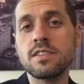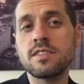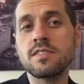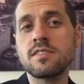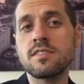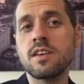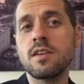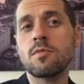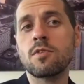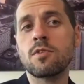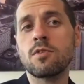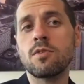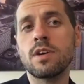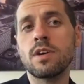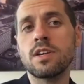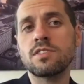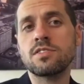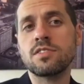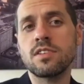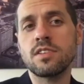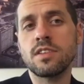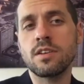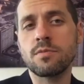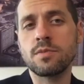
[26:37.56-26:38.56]
the same
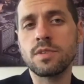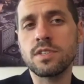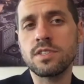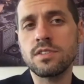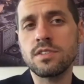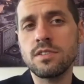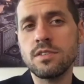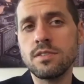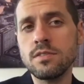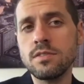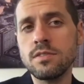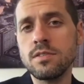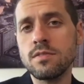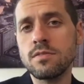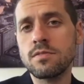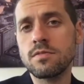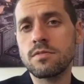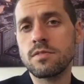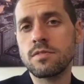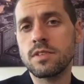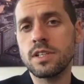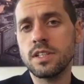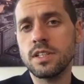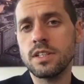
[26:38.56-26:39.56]
question that we still
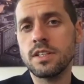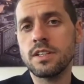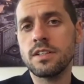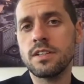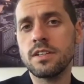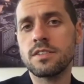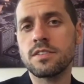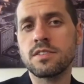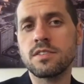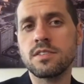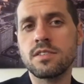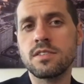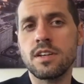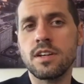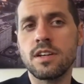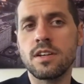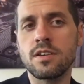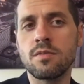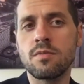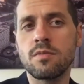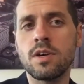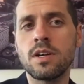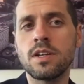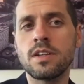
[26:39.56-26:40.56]
don't really
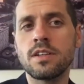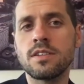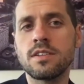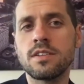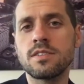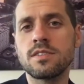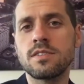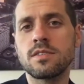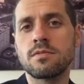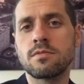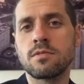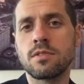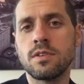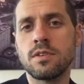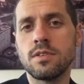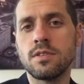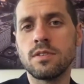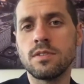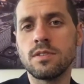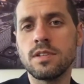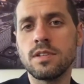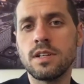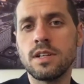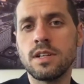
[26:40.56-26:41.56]
understand. What is the
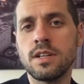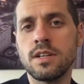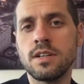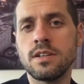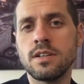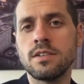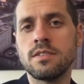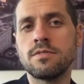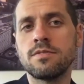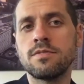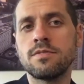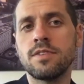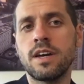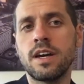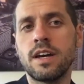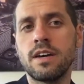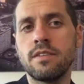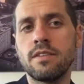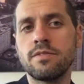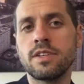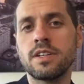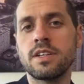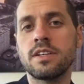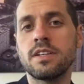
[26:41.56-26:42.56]
role of
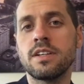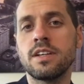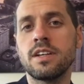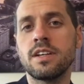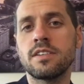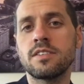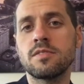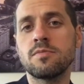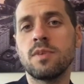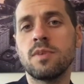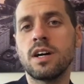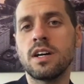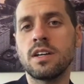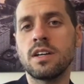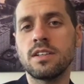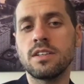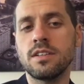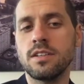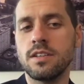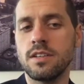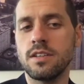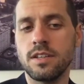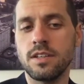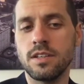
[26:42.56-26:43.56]
having an
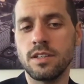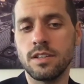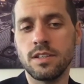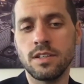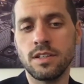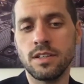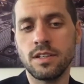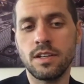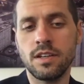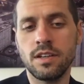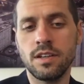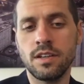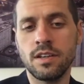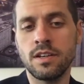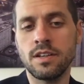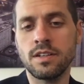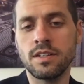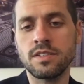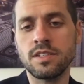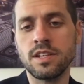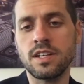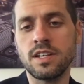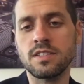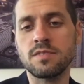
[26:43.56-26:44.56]
antibody
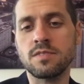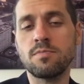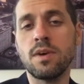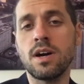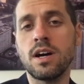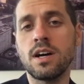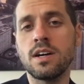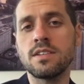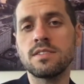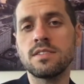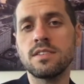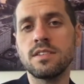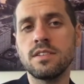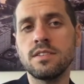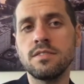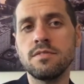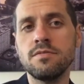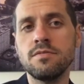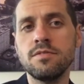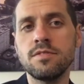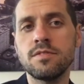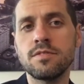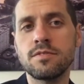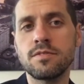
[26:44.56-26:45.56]
uh, test
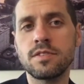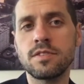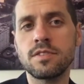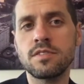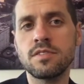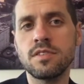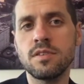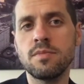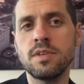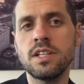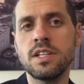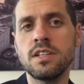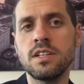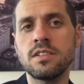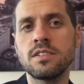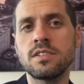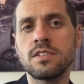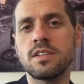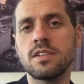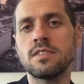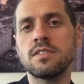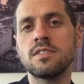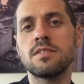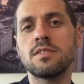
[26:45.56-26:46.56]
positive for somebody?
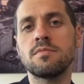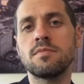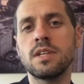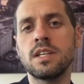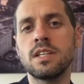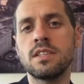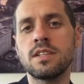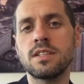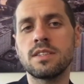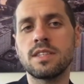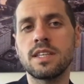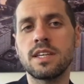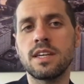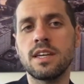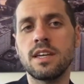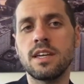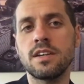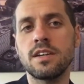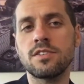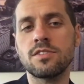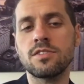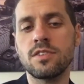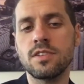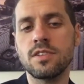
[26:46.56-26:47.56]
Does it mean that they
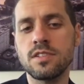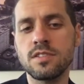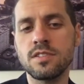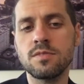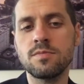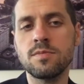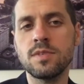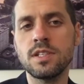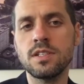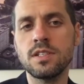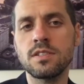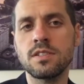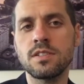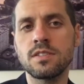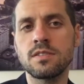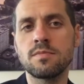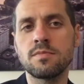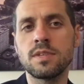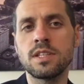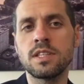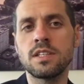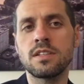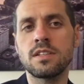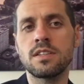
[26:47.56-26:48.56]
can't transmit? Does
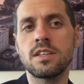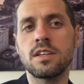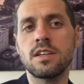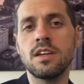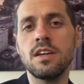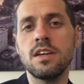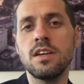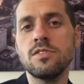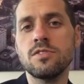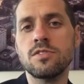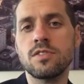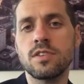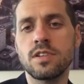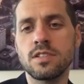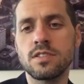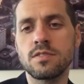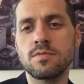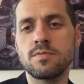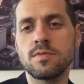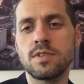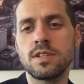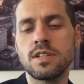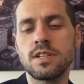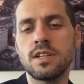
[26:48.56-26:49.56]
it mean that they can
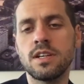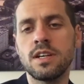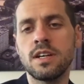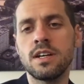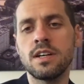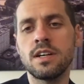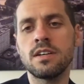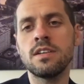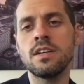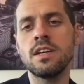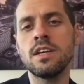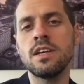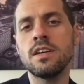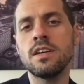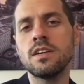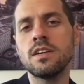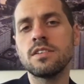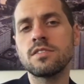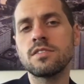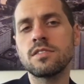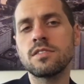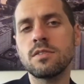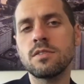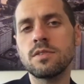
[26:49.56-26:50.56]
transmit? Uh,
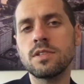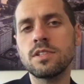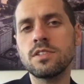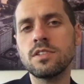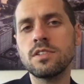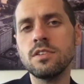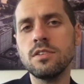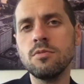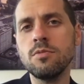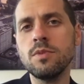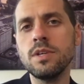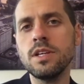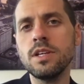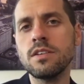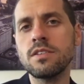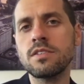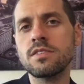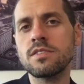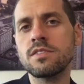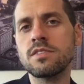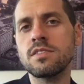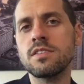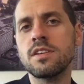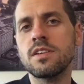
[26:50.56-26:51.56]
so until we
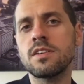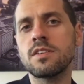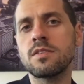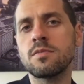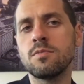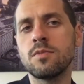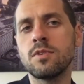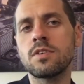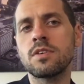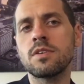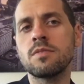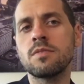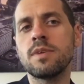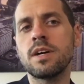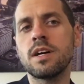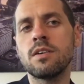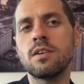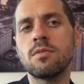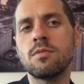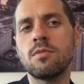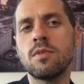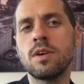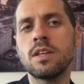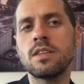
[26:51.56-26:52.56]
understand more
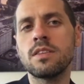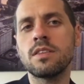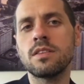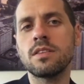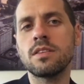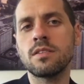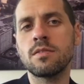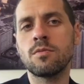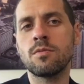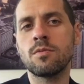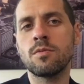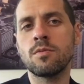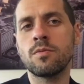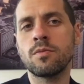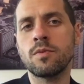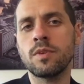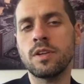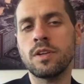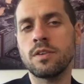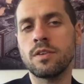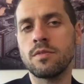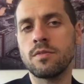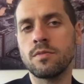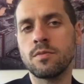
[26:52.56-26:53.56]
about what,
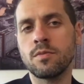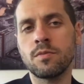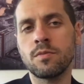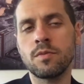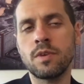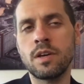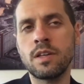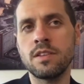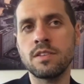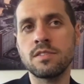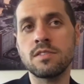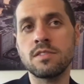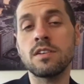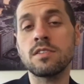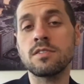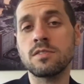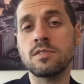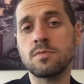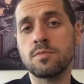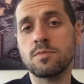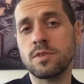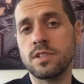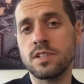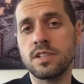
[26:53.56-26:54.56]
you know, and this
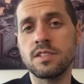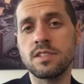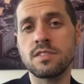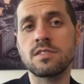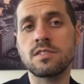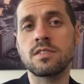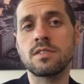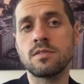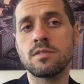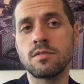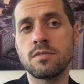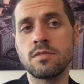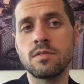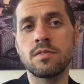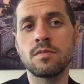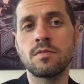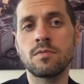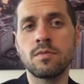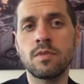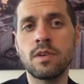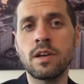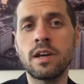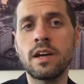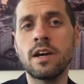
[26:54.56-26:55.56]
also pertains to
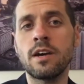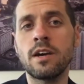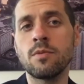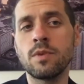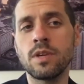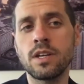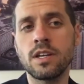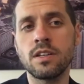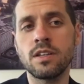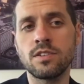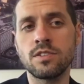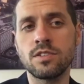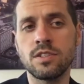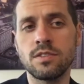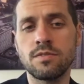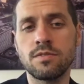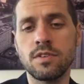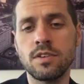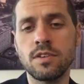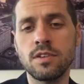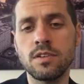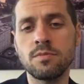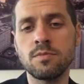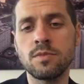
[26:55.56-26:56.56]
how we can
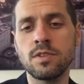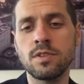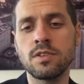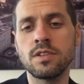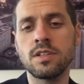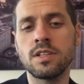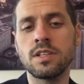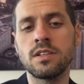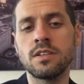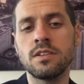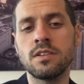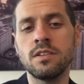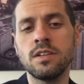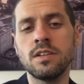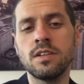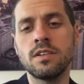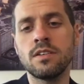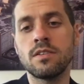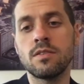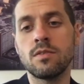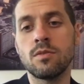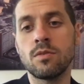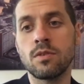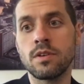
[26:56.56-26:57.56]
achieve herd immunity
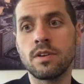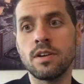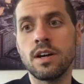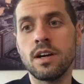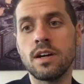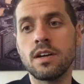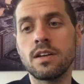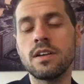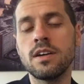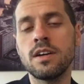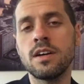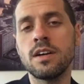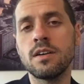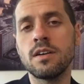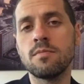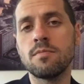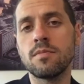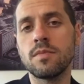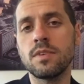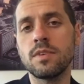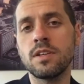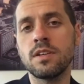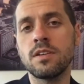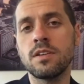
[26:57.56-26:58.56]
or not,
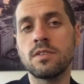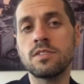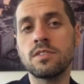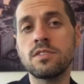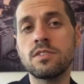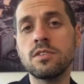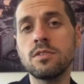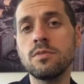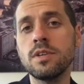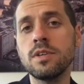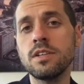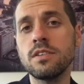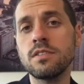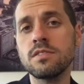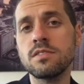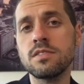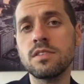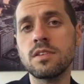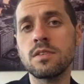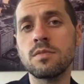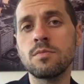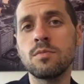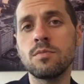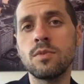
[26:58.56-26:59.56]
um, you know, until we
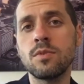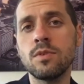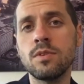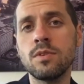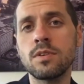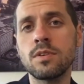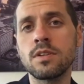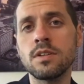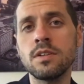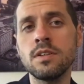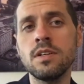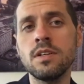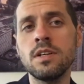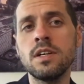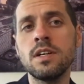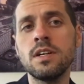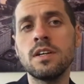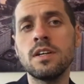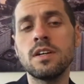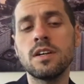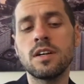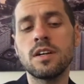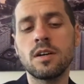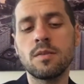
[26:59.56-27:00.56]
understand more
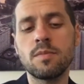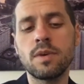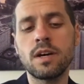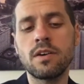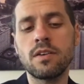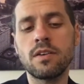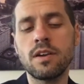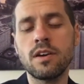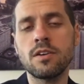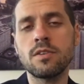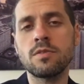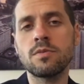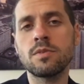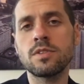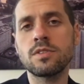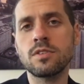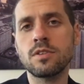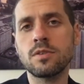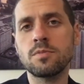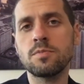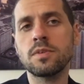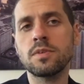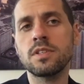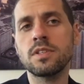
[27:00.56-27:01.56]
about how to
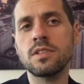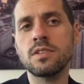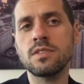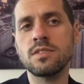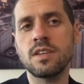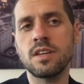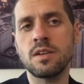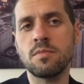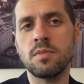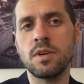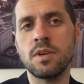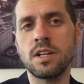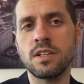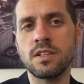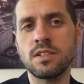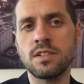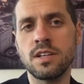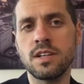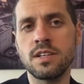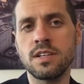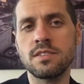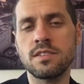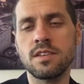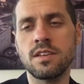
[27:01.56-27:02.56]
interpret these antibody
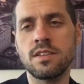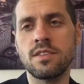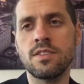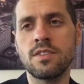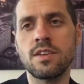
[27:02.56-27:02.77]
tests, I